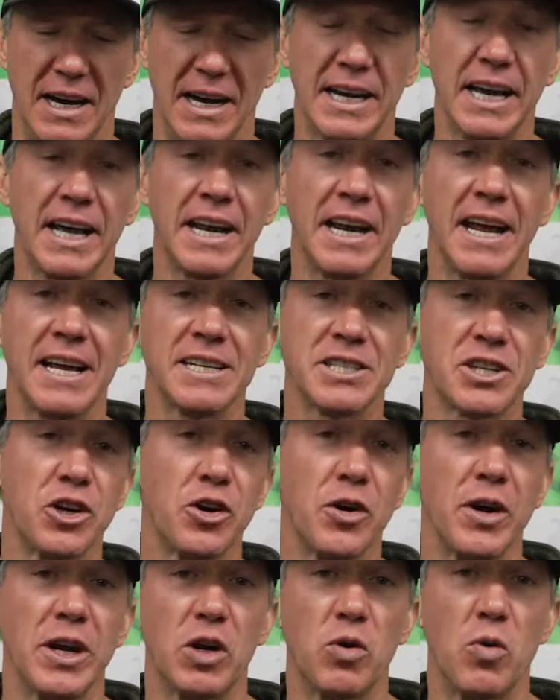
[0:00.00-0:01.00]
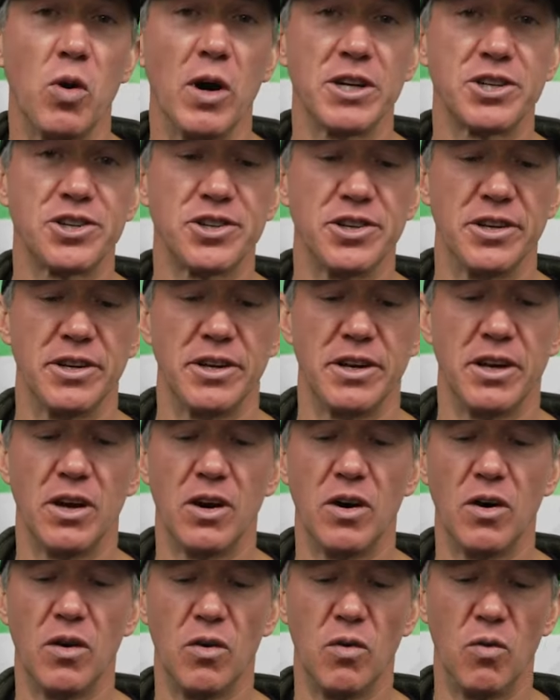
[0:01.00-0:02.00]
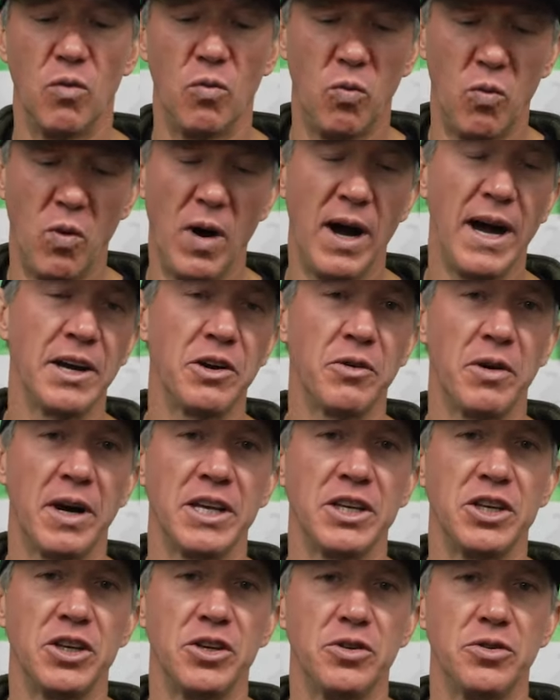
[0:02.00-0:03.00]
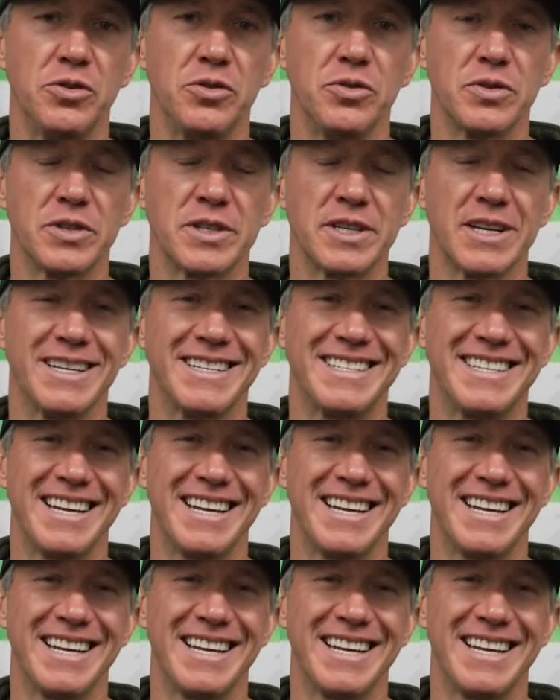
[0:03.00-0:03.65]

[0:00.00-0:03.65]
I got to ask a great question. Why do I use